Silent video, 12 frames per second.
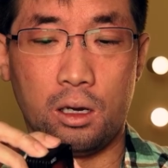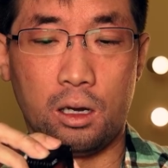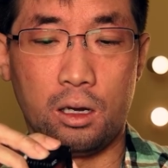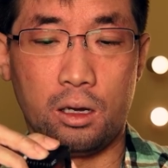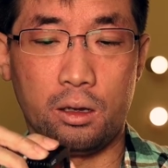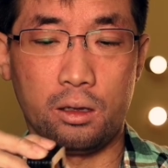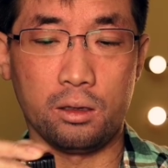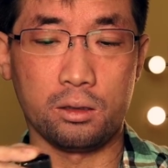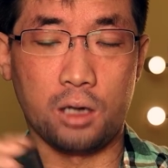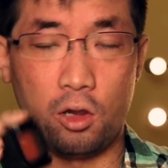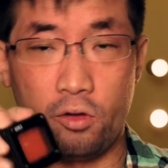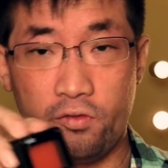uh,
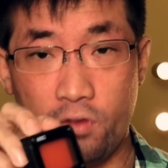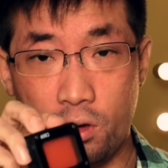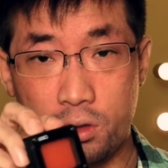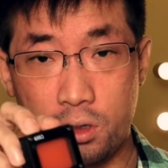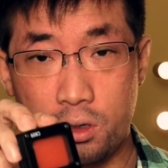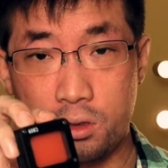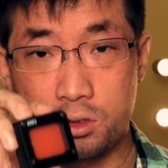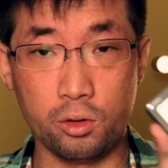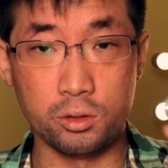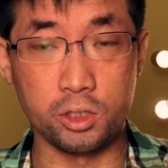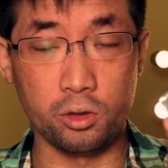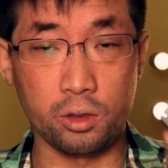color filters.
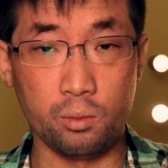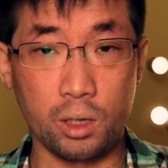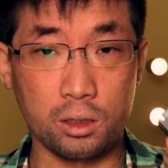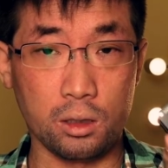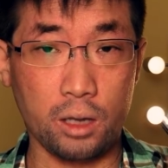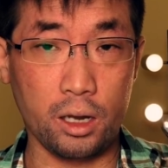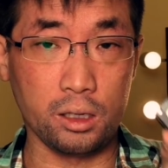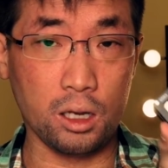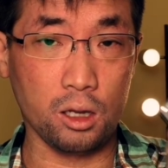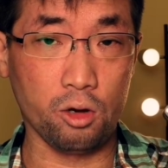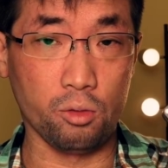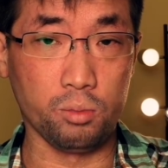So you can make the light
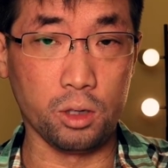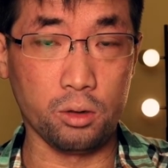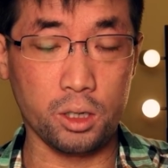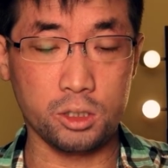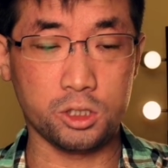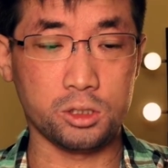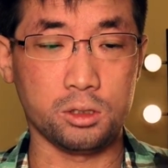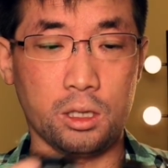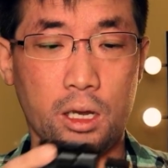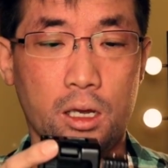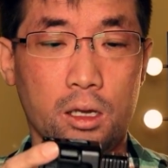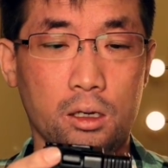yellow or bluish
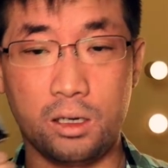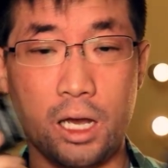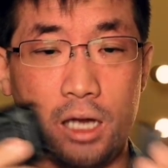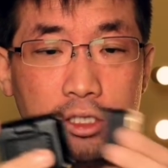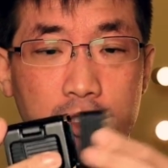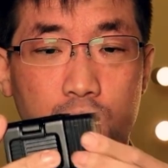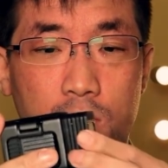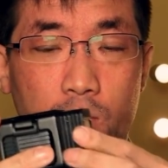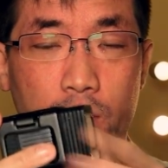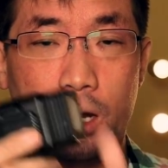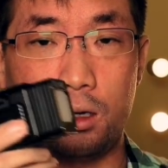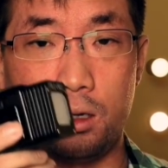and attaches with a
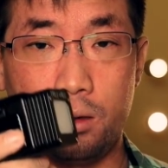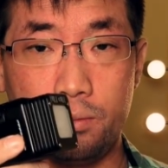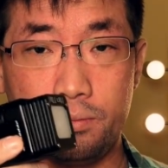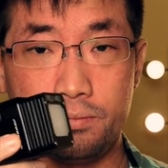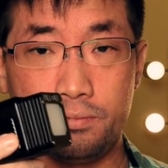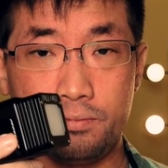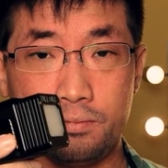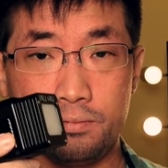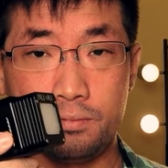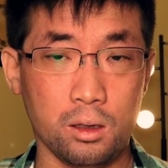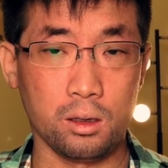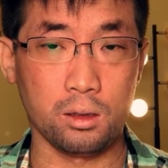magnet.
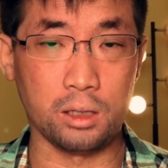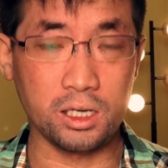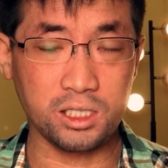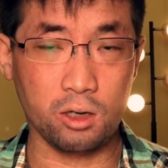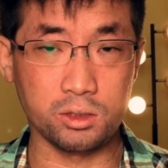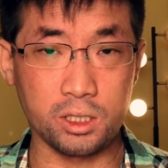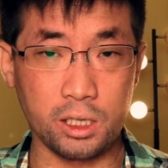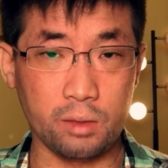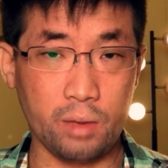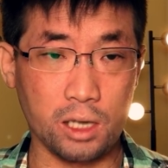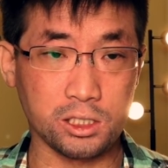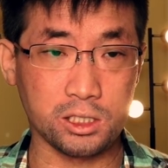Next, I was thinking
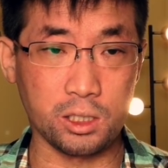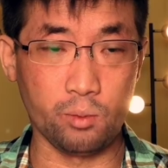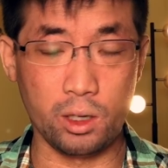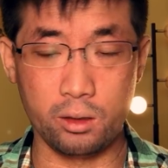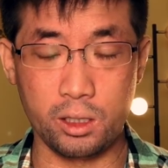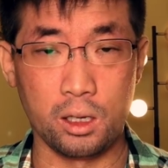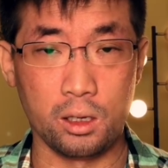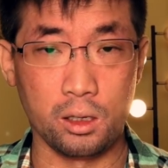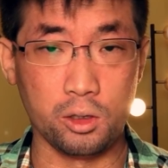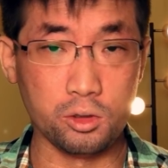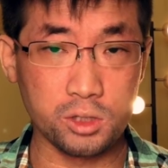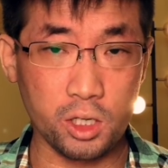about stability.
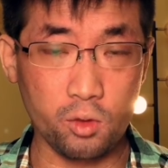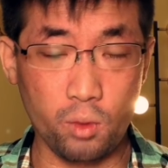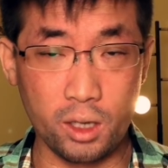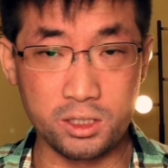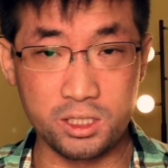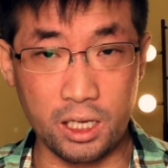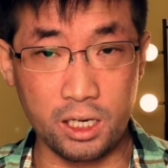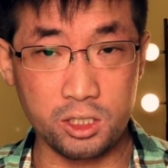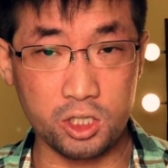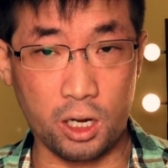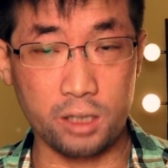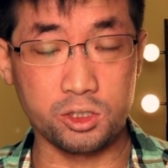Usually you want steady
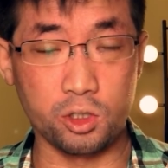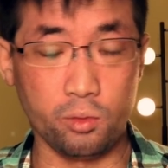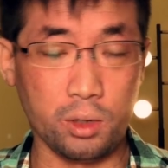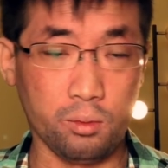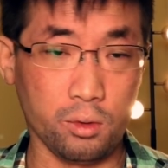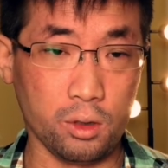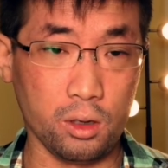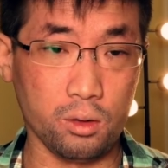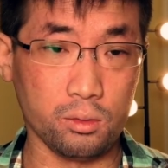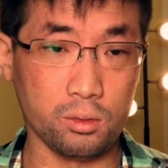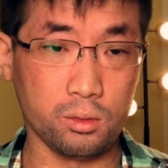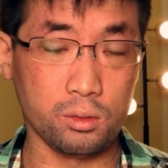shots so people
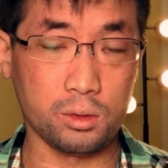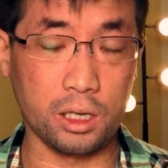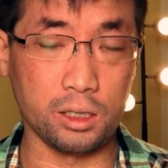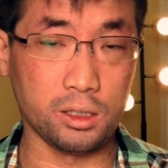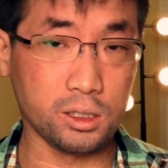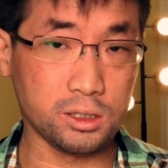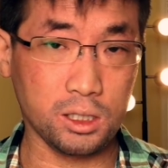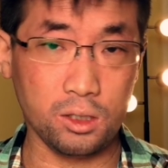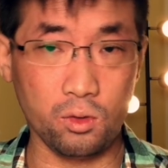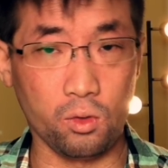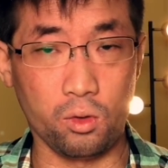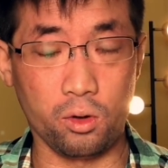don't get dizzy
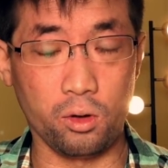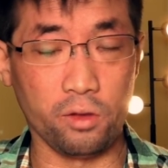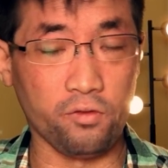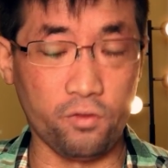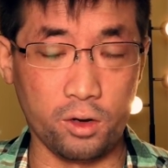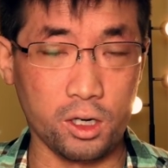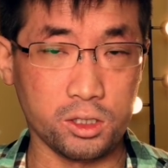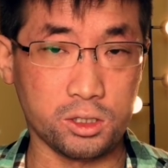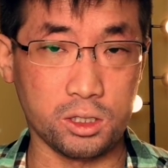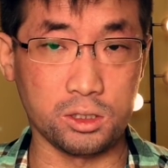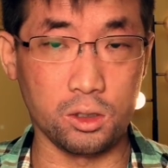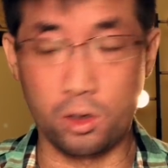or the footage
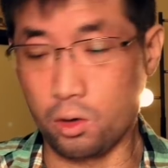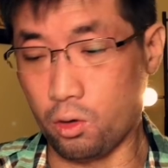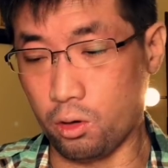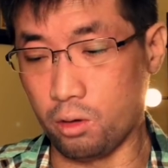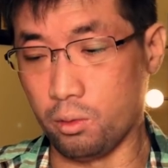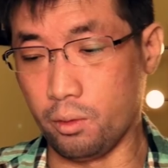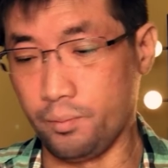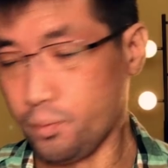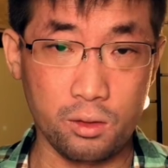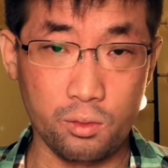doesn't look horrible